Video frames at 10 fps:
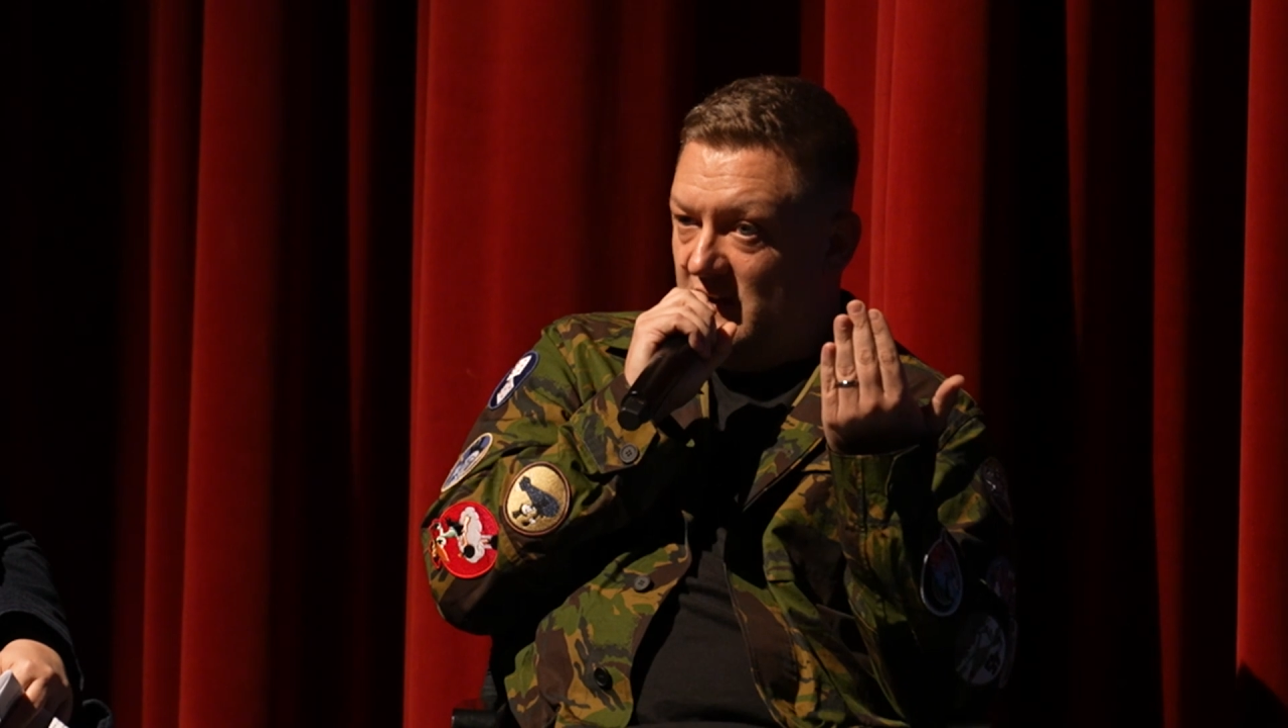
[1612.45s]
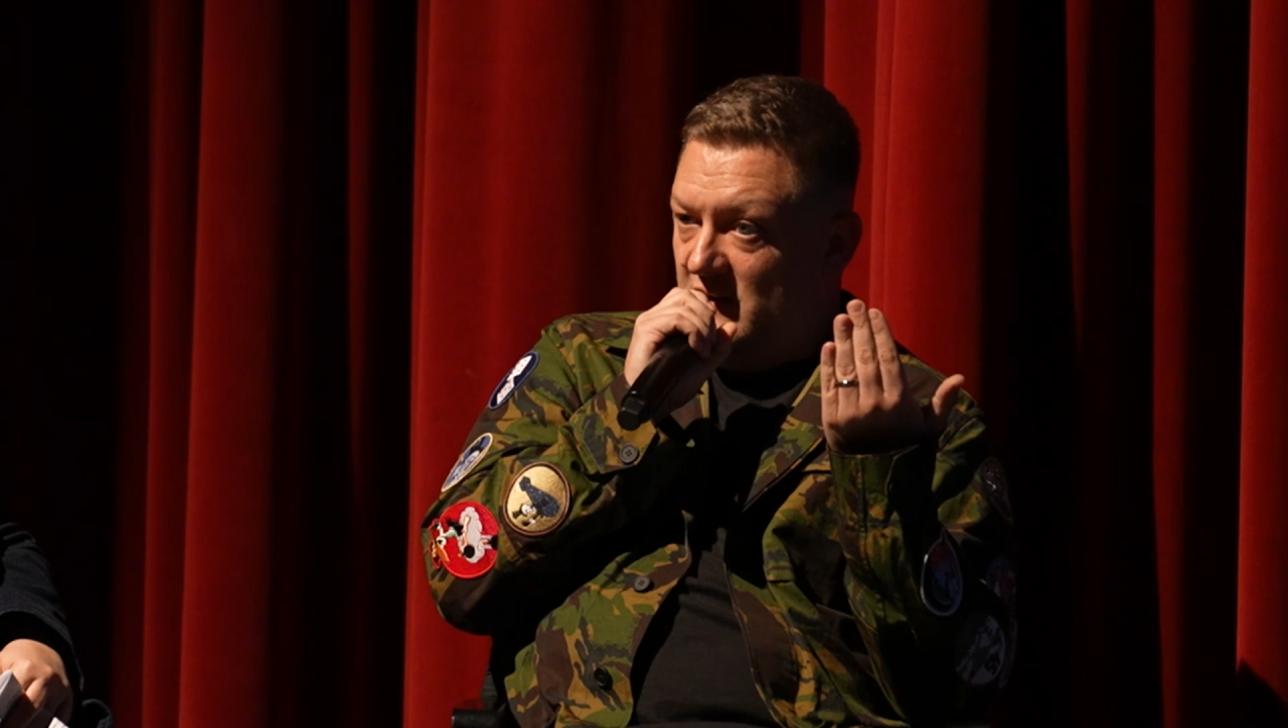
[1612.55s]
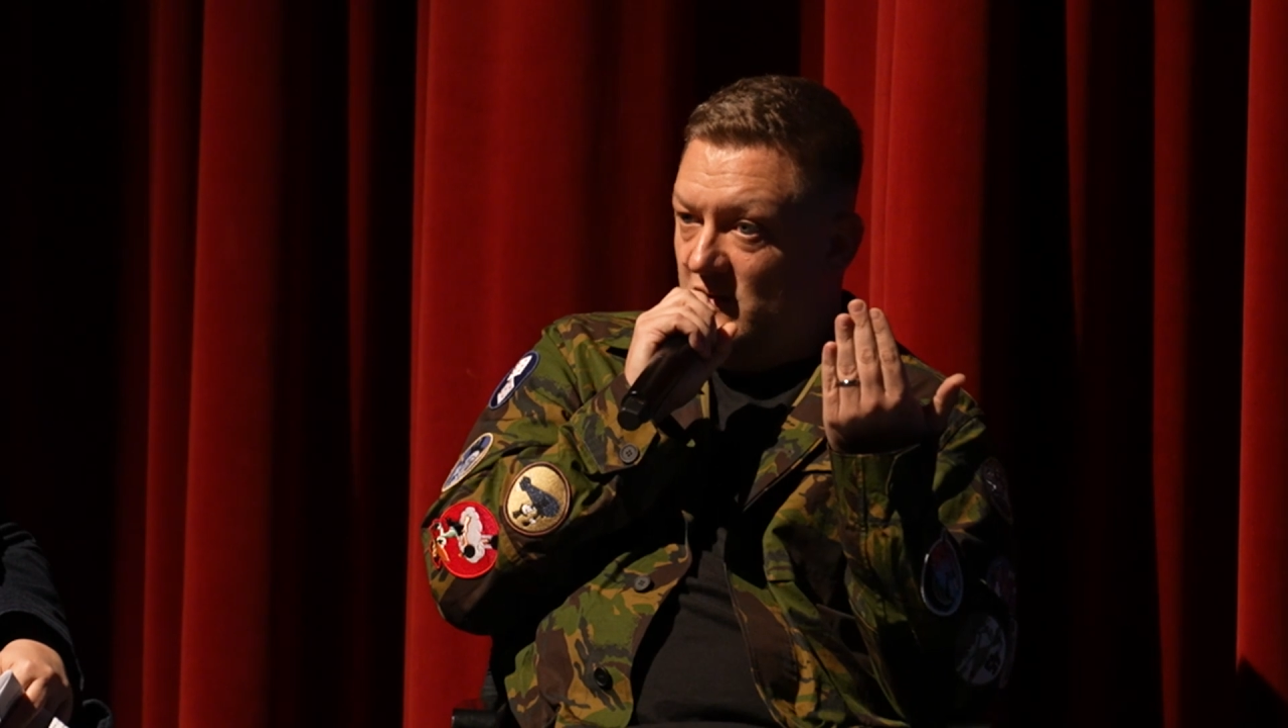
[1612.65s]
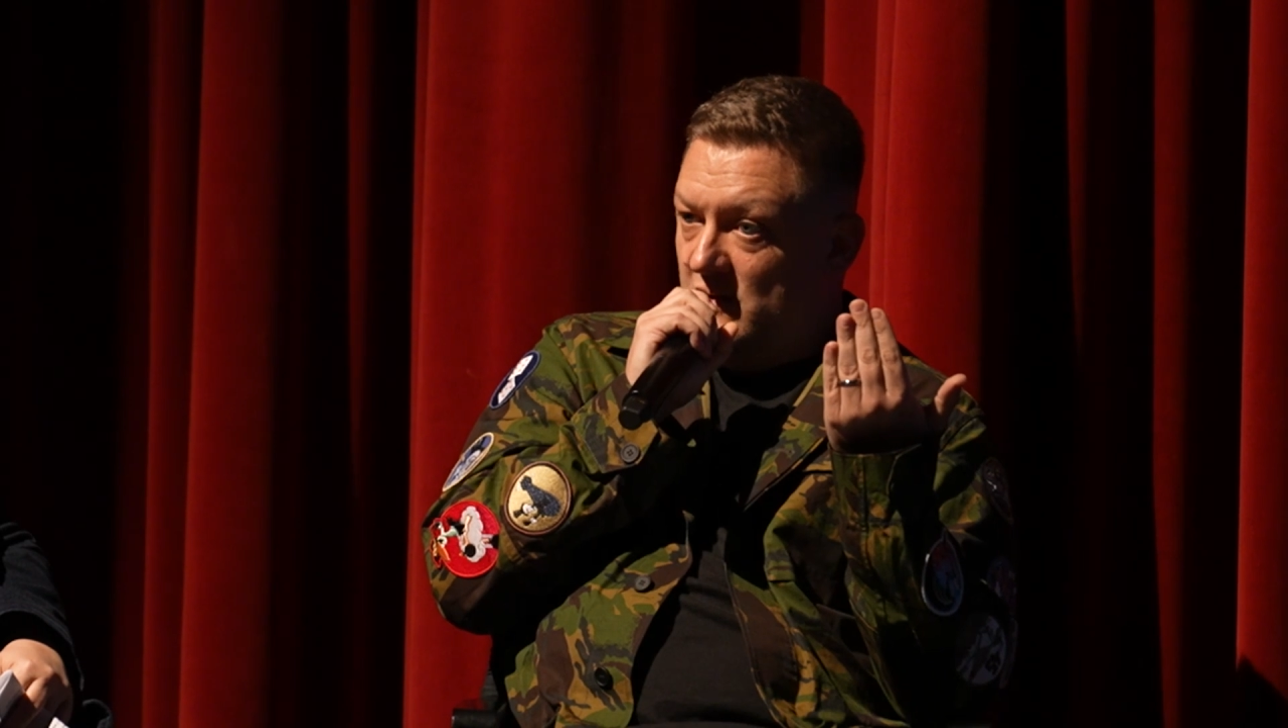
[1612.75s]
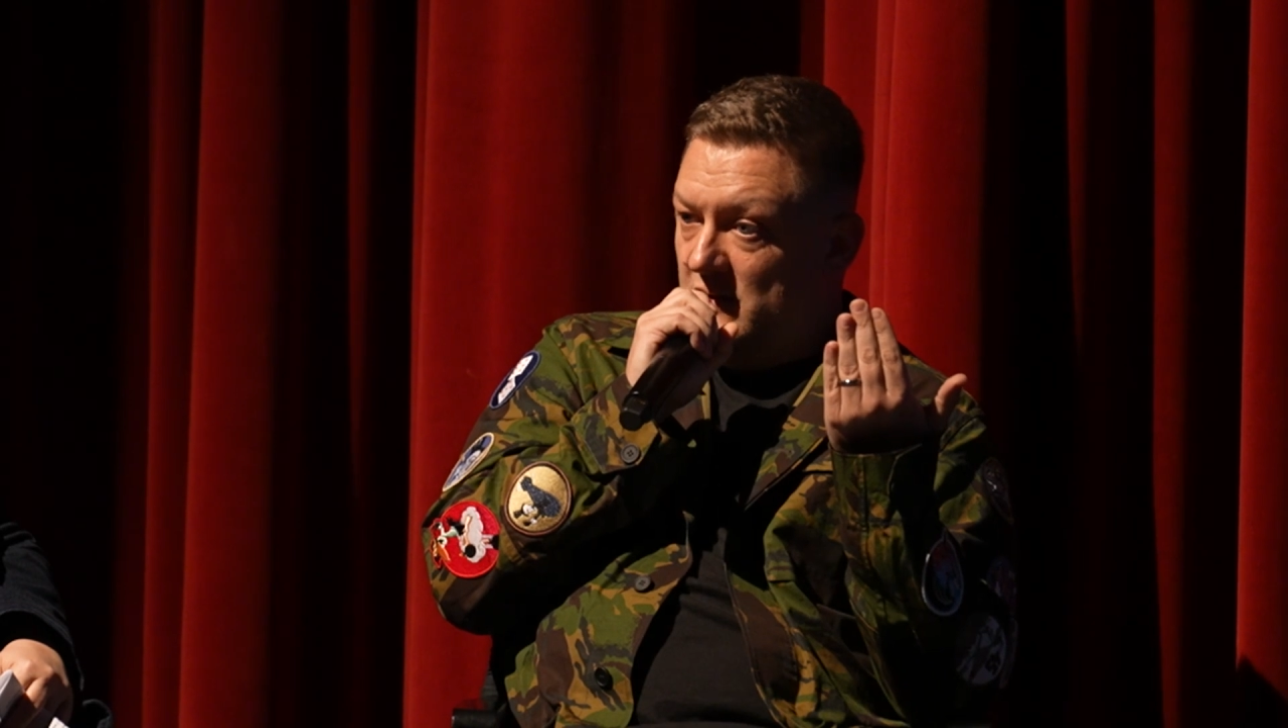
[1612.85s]

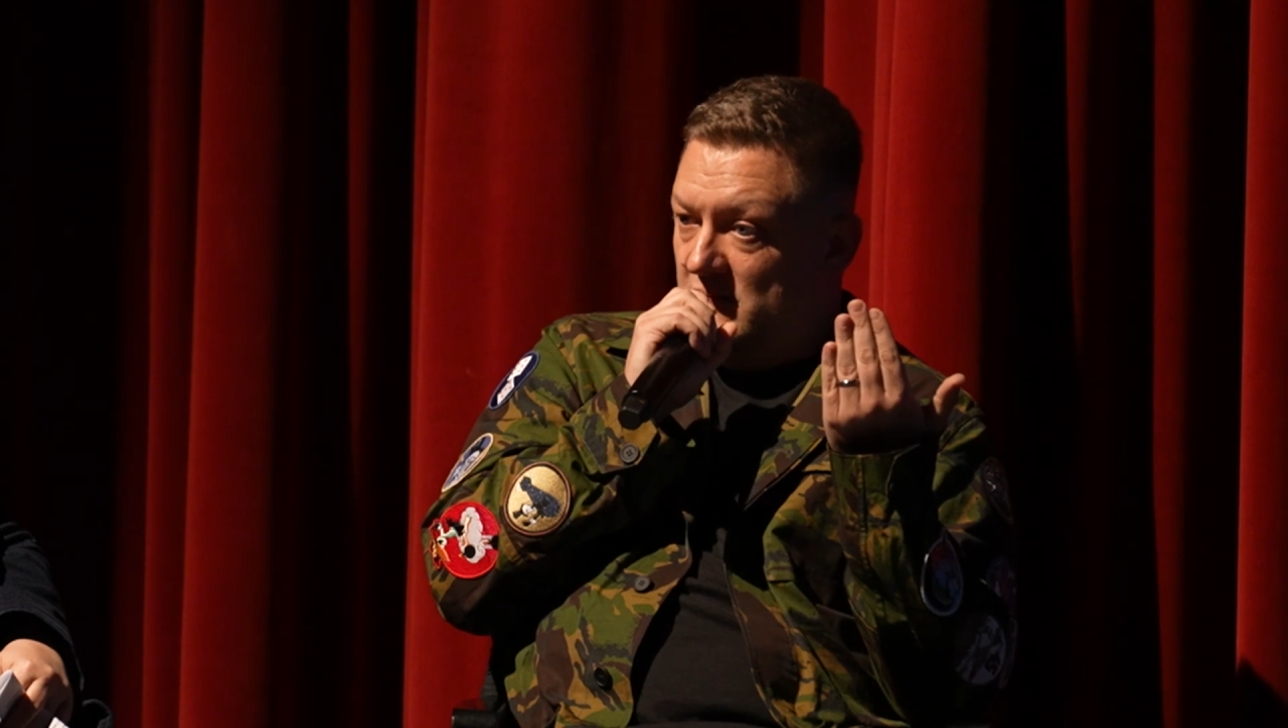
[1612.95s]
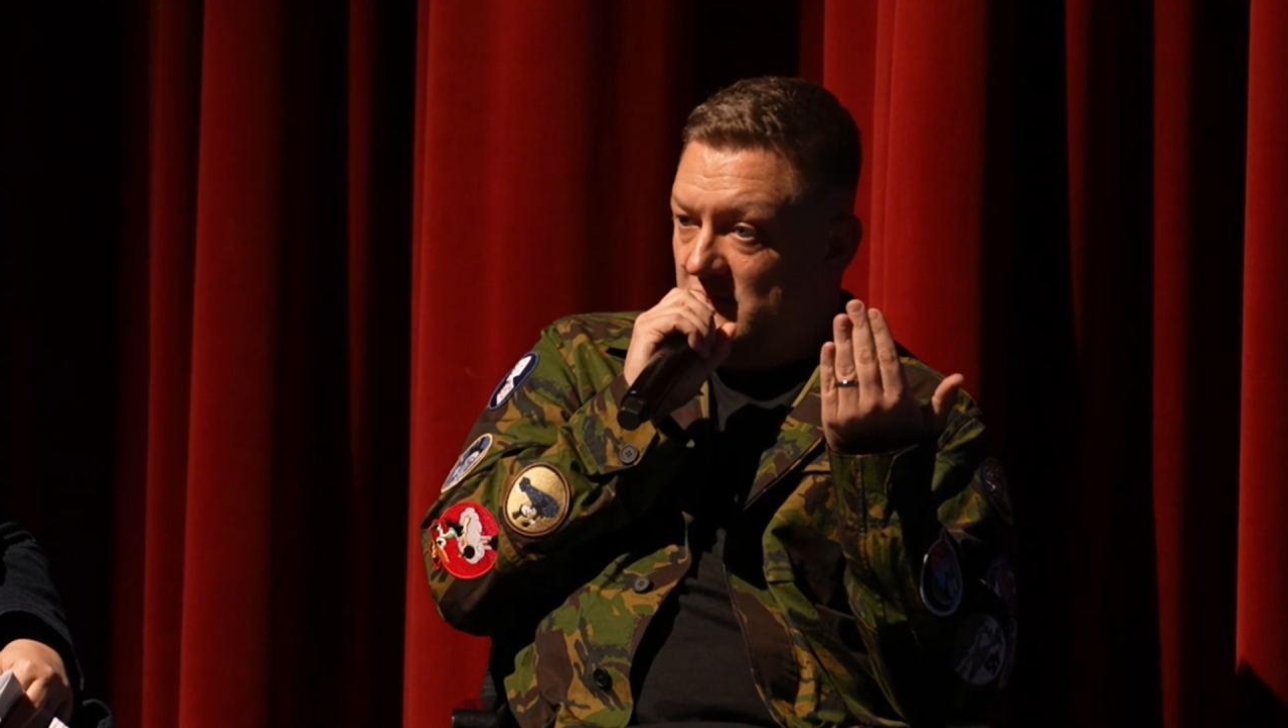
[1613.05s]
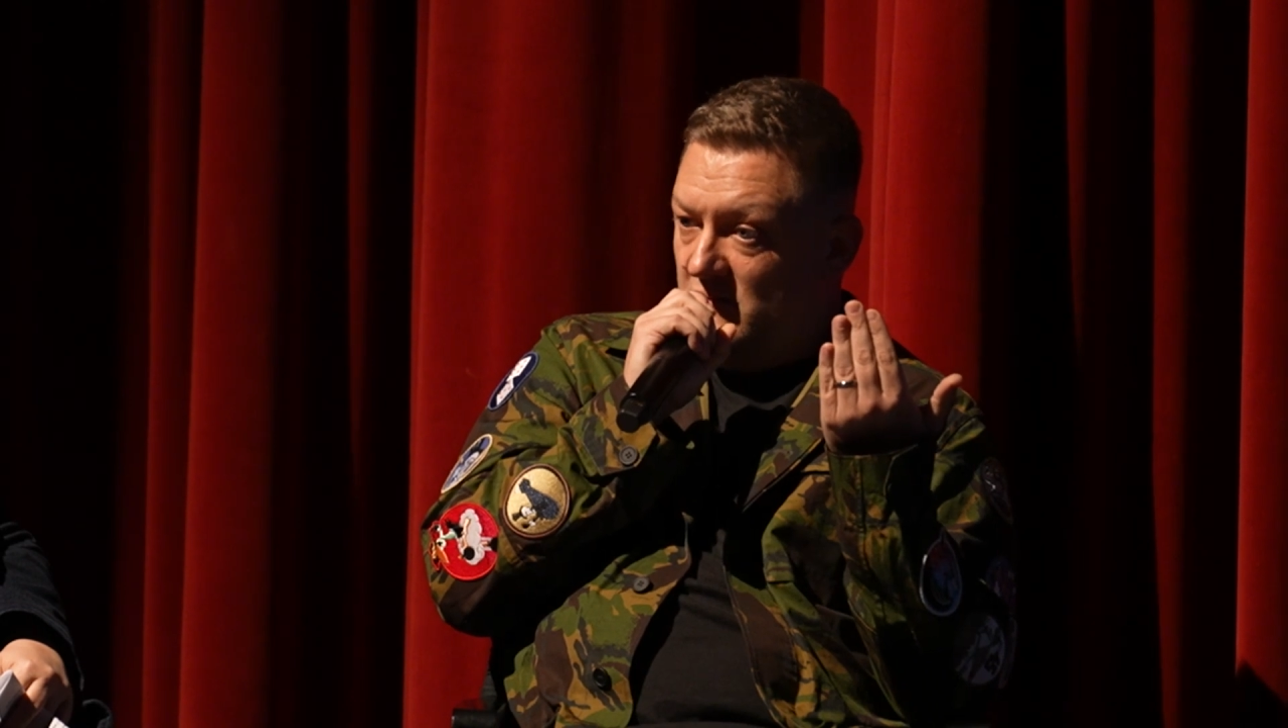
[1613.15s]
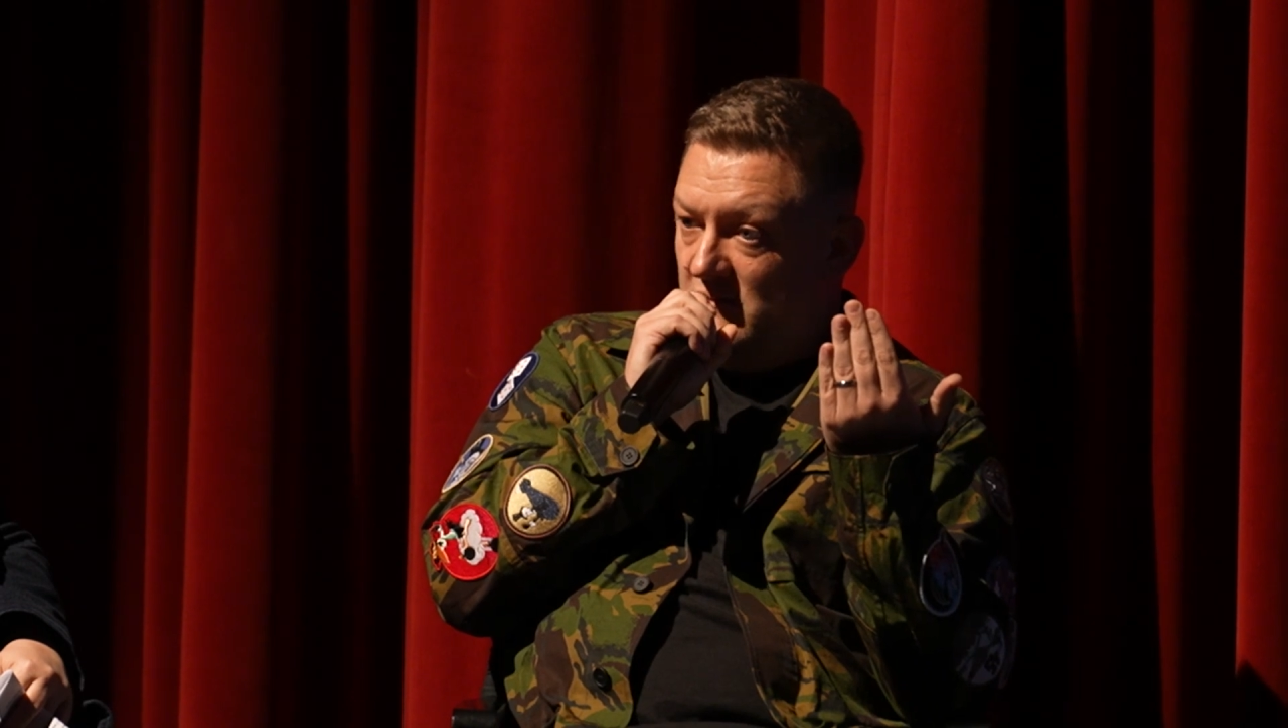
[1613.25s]
and you can